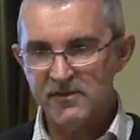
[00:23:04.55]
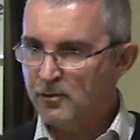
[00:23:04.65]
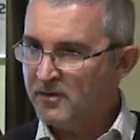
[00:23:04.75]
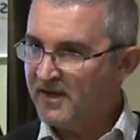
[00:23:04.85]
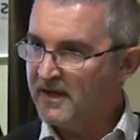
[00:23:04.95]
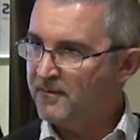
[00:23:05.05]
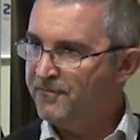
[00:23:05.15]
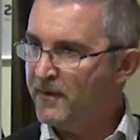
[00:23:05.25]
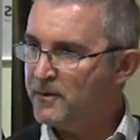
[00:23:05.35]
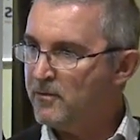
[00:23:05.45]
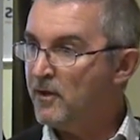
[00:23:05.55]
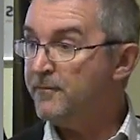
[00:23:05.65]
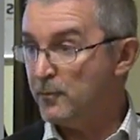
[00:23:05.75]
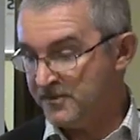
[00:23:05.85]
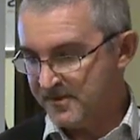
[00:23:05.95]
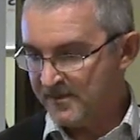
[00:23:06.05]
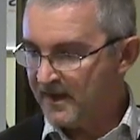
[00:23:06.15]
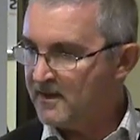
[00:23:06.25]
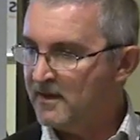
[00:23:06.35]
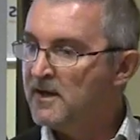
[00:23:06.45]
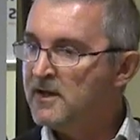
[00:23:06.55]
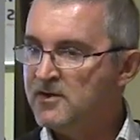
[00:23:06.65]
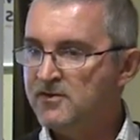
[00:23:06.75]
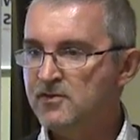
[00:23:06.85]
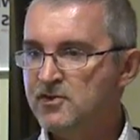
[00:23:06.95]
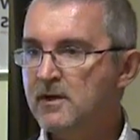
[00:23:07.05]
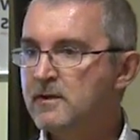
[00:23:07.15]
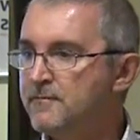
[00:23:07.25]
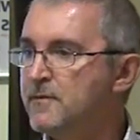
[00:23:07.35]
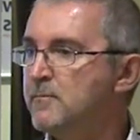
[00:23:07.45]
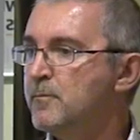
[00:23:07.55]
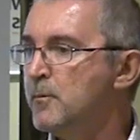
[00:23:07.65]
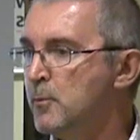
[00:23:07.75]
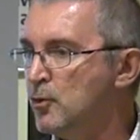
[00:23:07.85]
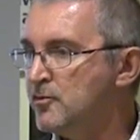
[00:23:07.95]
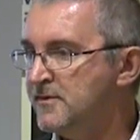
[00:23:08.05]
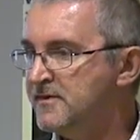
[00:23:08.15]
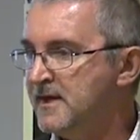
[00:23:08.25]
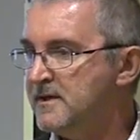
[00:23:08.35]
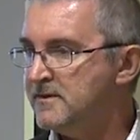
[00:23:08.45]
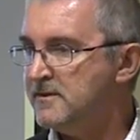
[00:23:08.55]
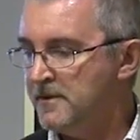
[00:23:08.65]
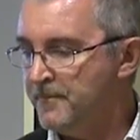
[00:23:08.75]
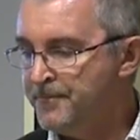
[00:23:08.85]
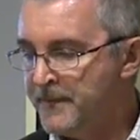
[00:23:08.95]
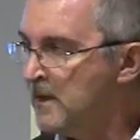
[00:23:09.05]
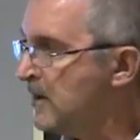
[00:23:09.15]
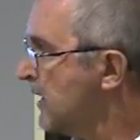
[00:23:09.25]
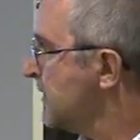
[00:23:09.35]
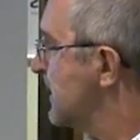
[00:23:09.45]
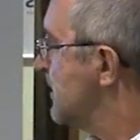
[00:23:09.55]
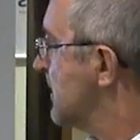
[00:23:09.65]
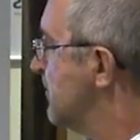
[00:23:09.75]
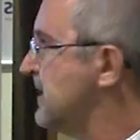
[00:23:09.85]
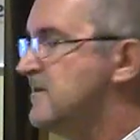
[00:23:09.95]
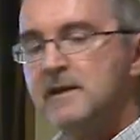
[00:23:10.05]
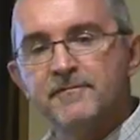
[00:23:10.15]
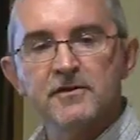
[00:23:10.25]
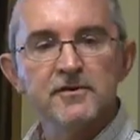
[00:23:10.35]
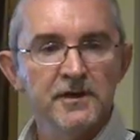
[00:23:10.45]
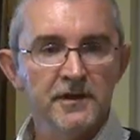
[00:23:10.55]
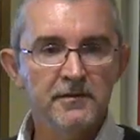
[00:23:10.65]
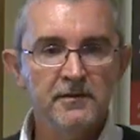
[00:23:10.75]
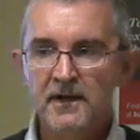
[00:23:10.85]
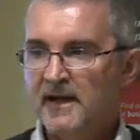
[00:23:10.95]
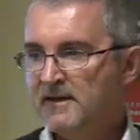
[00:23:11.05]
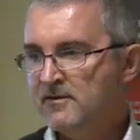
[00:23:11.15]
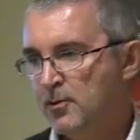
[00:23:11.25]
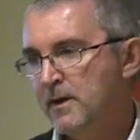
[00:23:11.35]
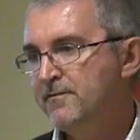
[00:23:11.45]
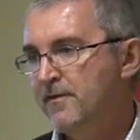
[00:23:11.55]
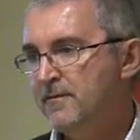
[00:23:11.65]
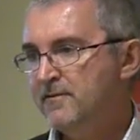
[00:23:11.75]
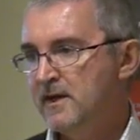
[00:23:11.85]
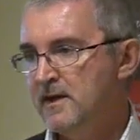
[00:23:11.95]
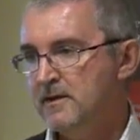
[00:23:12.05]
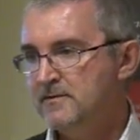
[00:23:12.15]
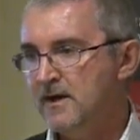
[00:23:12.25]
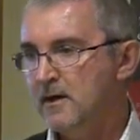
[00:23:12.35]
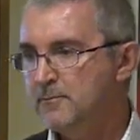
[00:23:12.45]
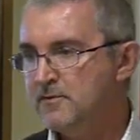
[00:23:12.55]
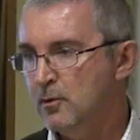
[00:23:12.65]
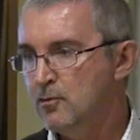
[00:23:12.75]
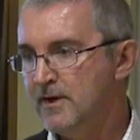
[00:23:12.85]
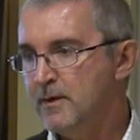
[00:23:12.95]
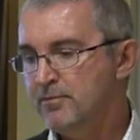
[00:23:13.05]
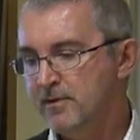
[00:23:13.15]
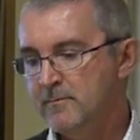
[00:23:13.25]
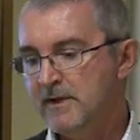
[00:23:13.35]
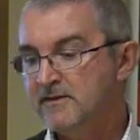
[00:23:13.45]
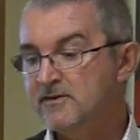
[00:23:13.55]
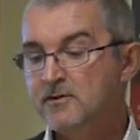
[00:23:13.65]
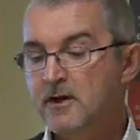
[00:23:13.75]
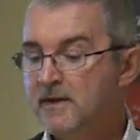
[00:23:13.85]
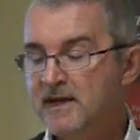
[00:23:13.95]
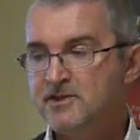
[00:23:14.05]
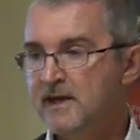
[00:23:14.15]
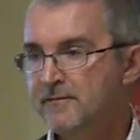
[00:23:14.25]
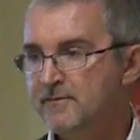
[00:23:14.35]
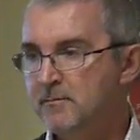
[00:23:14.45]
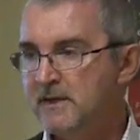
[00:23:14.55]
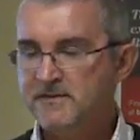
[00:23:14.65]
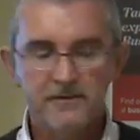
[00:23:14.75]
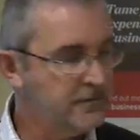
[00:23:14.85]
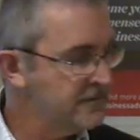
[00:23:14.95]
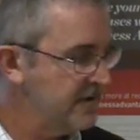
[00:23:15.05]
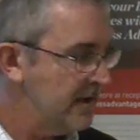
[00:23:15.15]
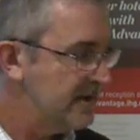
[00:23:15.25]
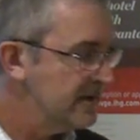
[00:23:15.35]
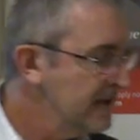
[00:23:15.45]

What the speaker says: So you could take a photograph or take a chunk of the mortar and send it to them, and then it can be delivered to you in 25 kilo tubs already pre-mixed, so you don't actually have to mix it on site.